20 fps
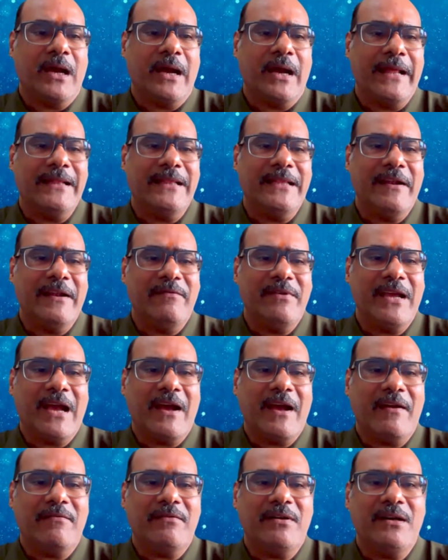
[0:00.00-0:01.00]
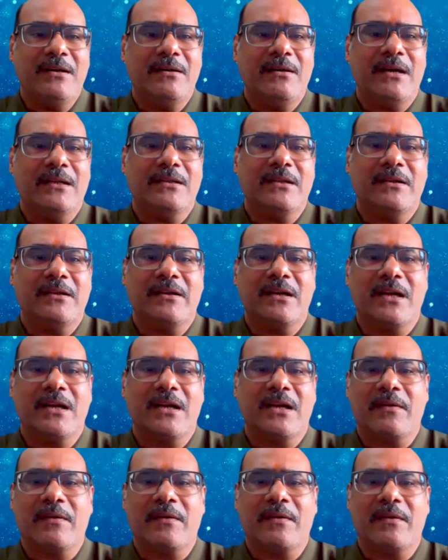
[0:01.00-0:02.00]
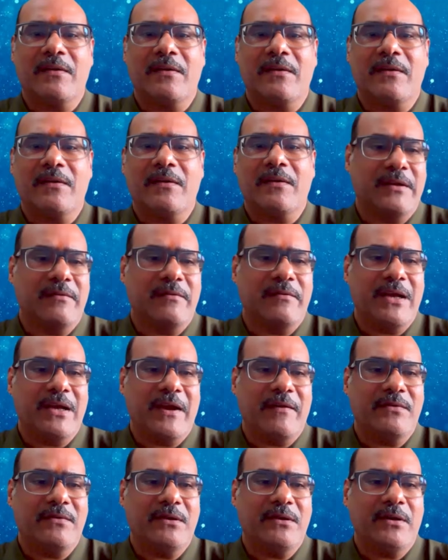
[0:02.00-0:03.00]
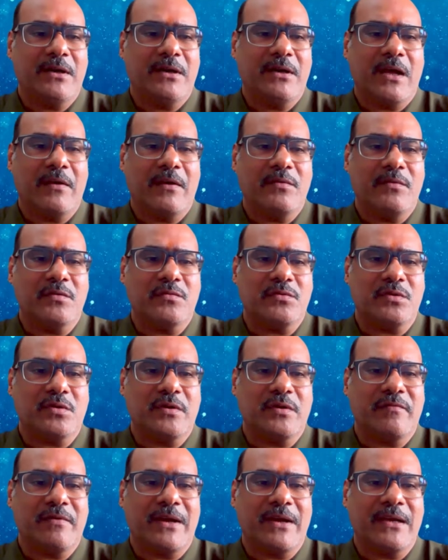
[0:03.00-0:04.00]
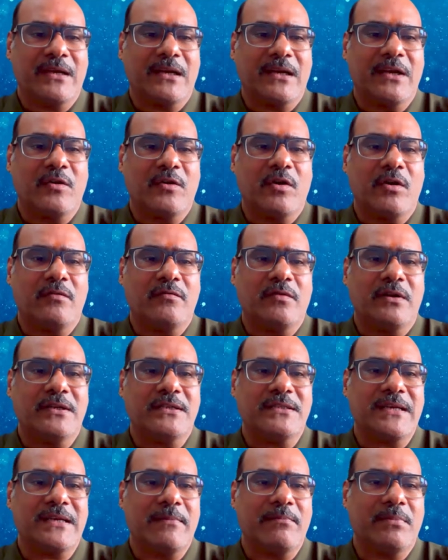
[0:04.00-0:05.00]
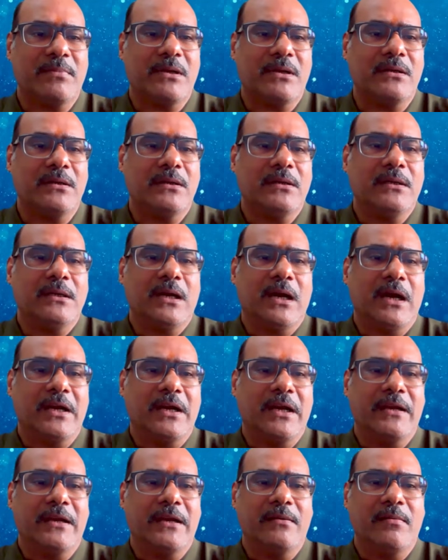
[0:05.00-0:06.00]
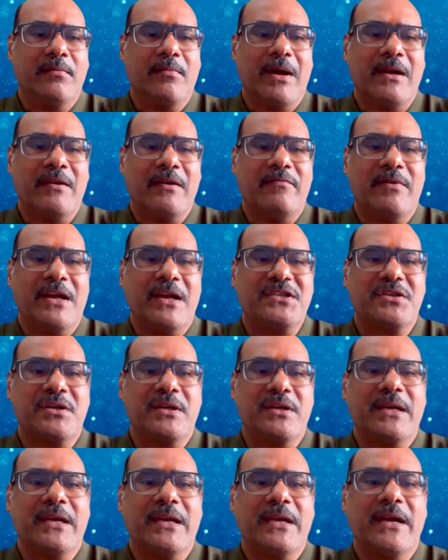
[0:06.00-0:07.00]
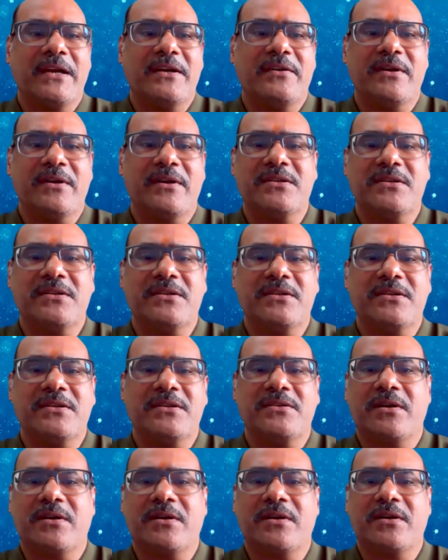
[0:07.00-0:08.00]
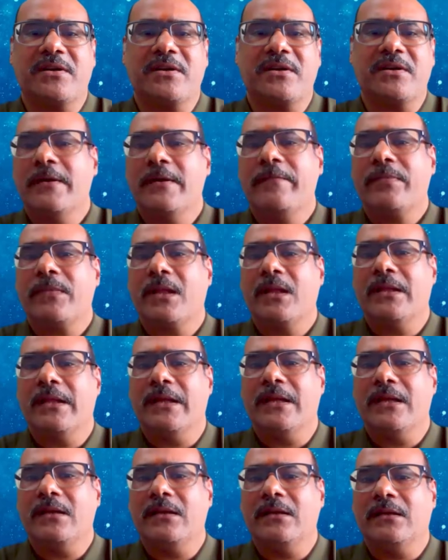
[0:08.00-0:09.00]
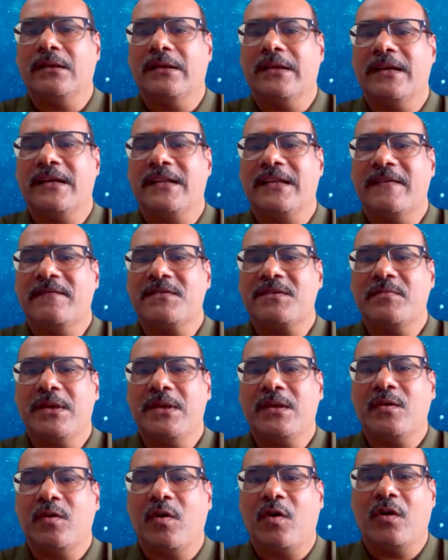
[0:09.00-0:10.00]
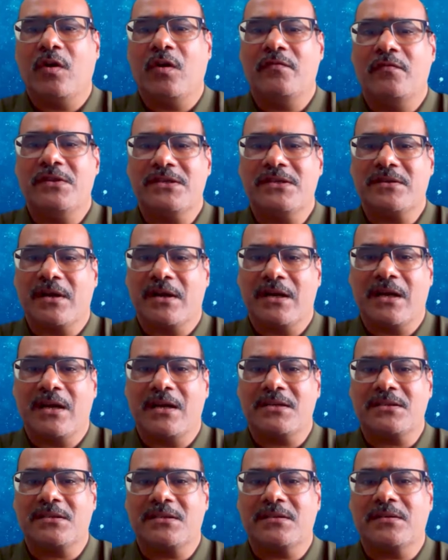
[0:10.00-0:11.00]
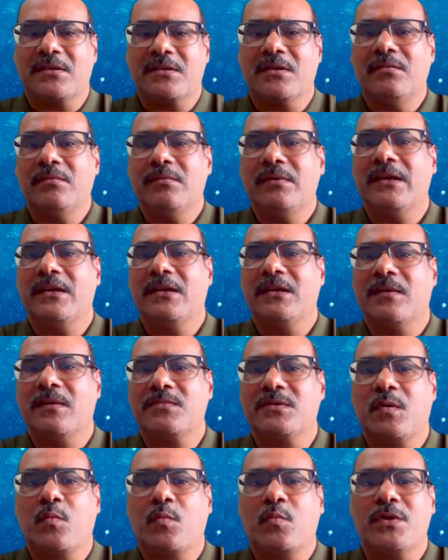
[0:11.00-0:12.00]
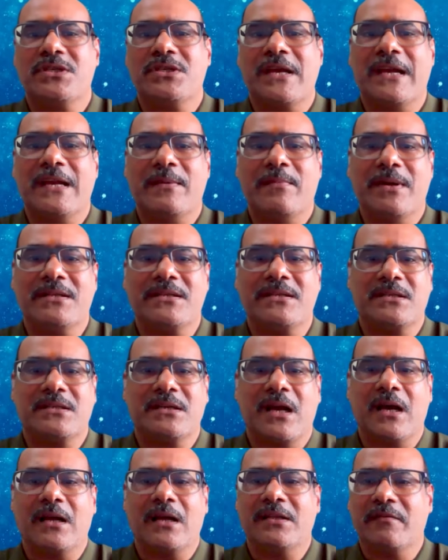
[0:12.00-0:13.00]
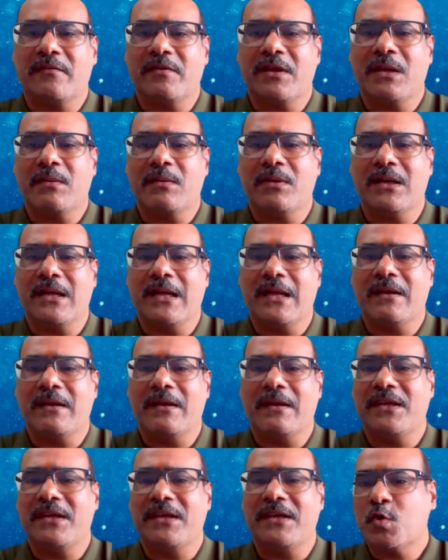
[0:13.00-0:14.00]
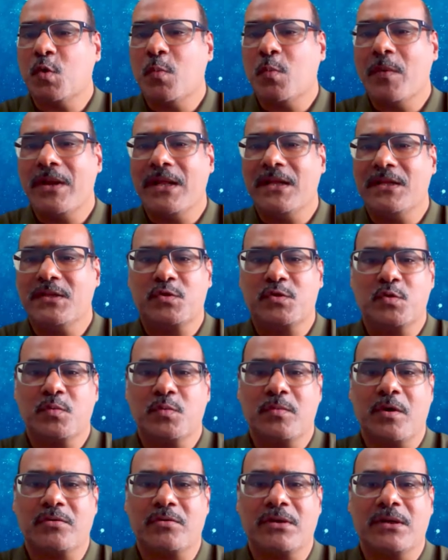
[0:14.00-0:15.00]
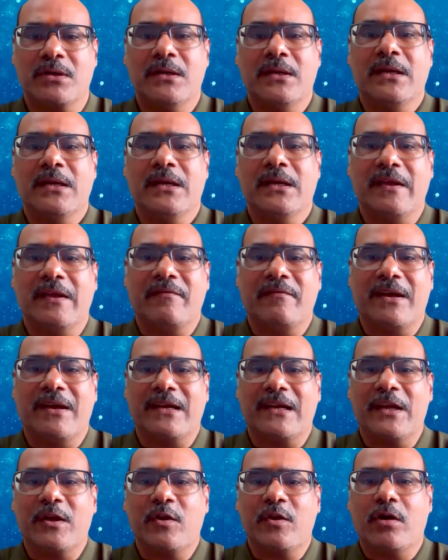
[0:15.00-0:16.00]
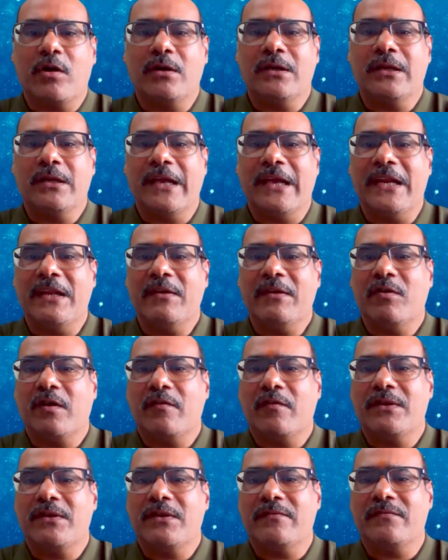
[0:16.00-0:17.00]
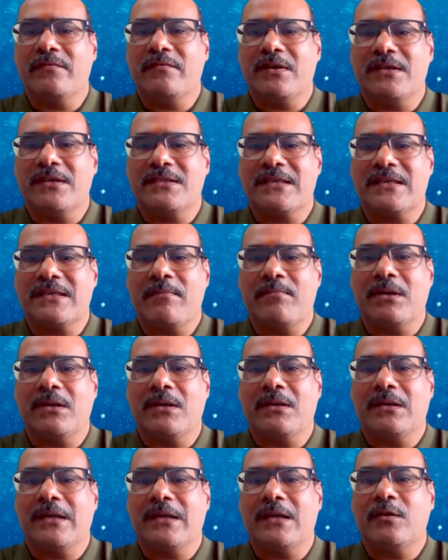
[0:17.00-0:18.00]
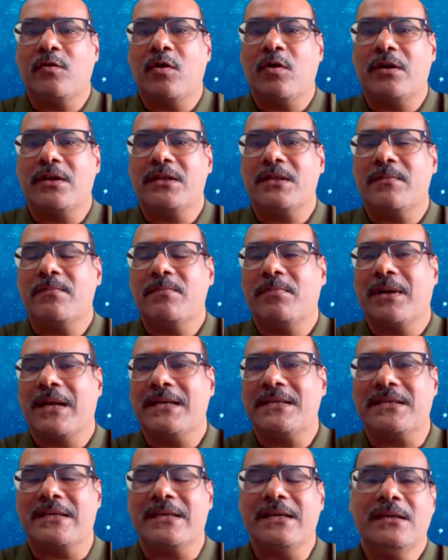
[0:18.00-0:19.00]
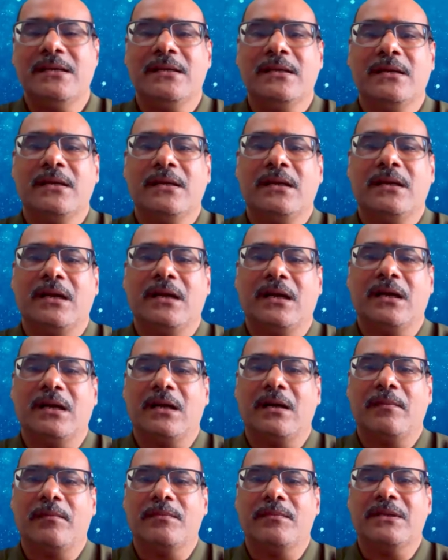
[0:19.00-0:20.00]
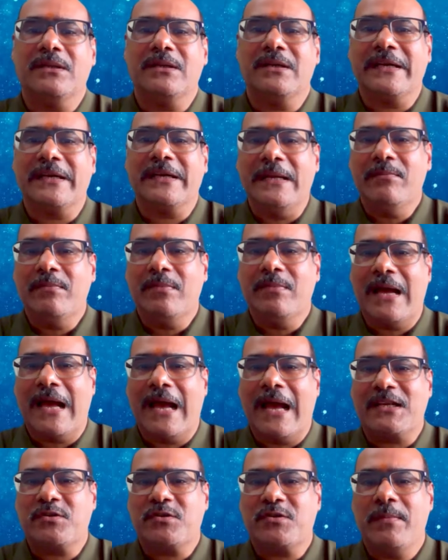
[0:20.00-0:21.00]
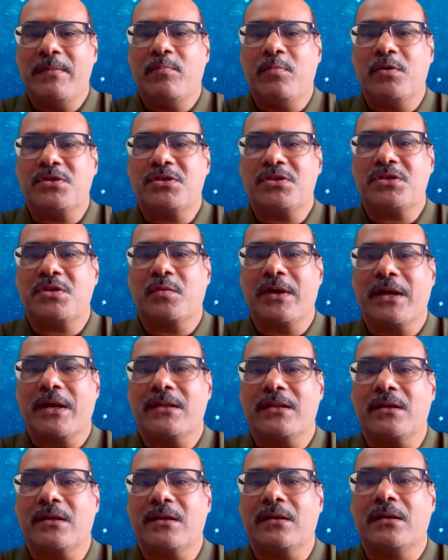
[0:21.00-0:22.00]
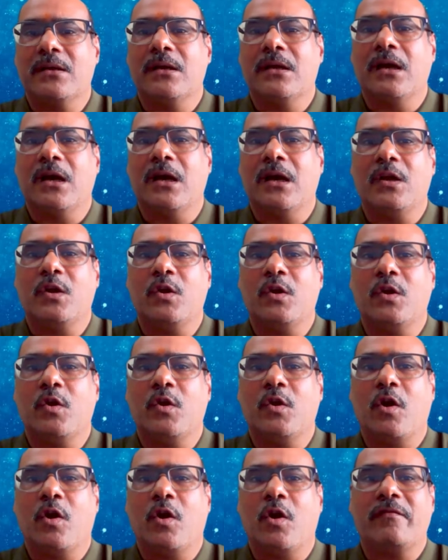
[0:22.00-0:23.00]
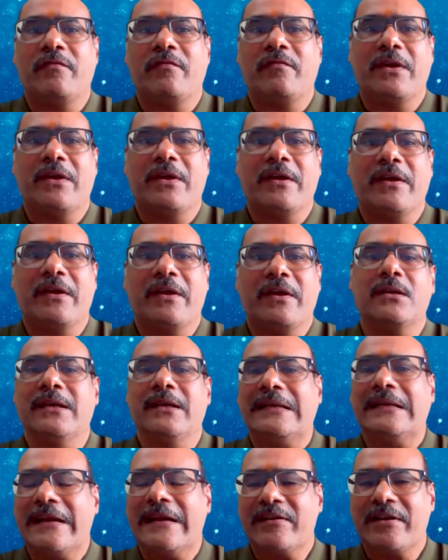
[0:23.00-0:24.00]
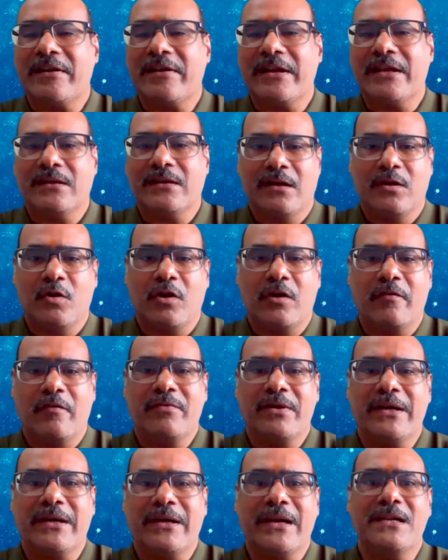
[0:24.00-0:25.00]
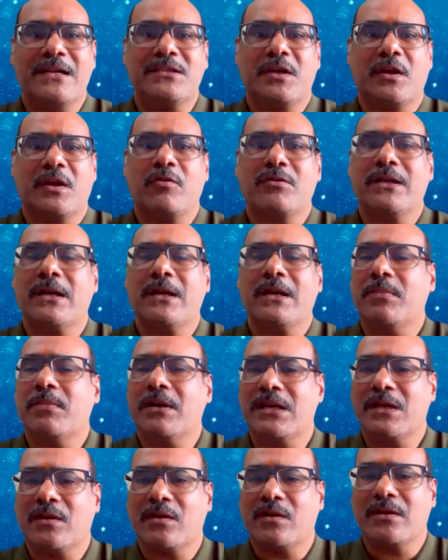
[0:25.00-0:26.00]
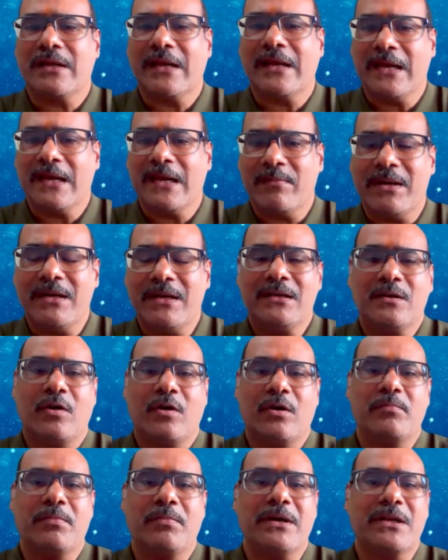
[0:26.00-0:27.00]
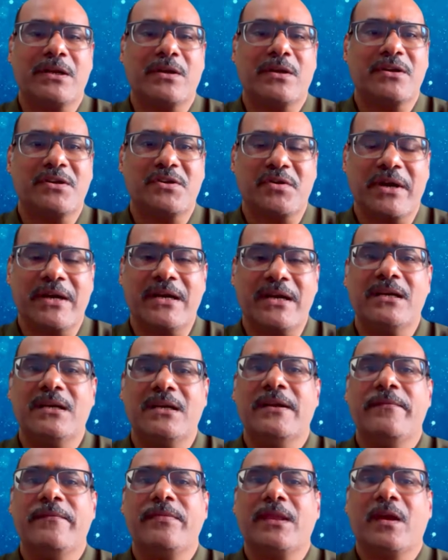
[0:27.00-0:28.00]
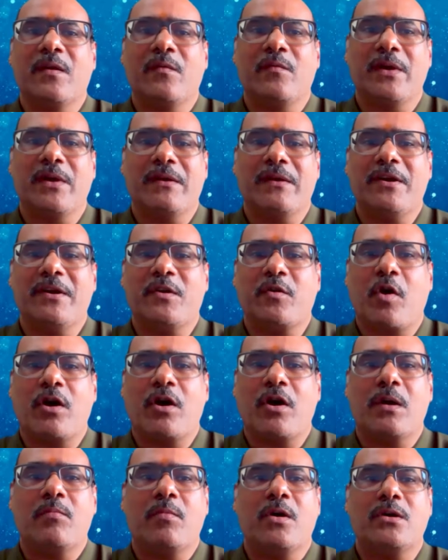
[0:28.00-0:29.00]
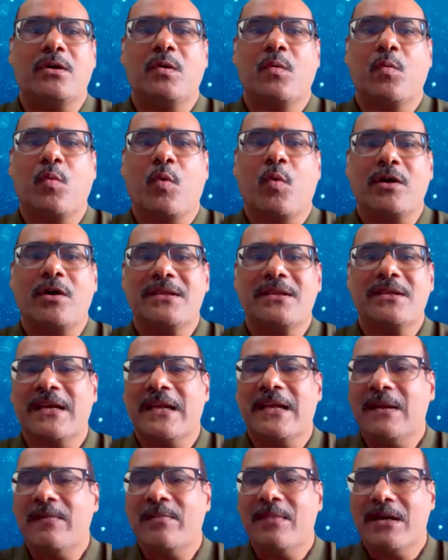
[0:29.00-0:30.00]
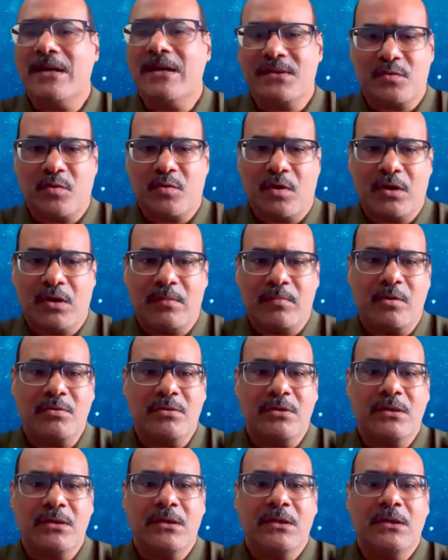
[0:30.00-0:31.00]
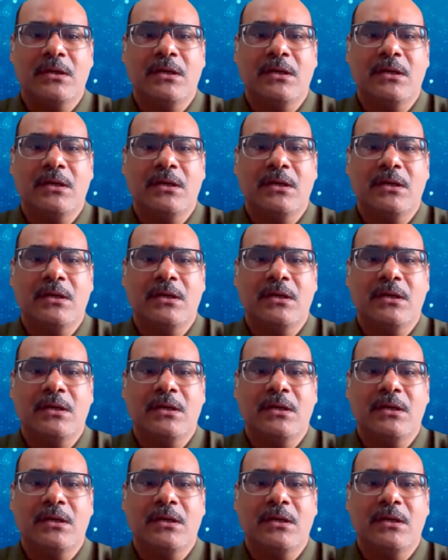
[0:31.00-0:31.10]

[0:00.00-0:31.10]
And then we have the radar views. Then we have the radar view. So if I click on, for example, again, manufacturing AI trends radar report, then it gives me all of these radars, in terms of which elements are available, and we can zoom in and zoom out. If I click on any one of them, for example, algorithm pricing, the team actually puts together a lot of effort in entering a lot of details around that particular element or particular trend, where we talk about what this element is all about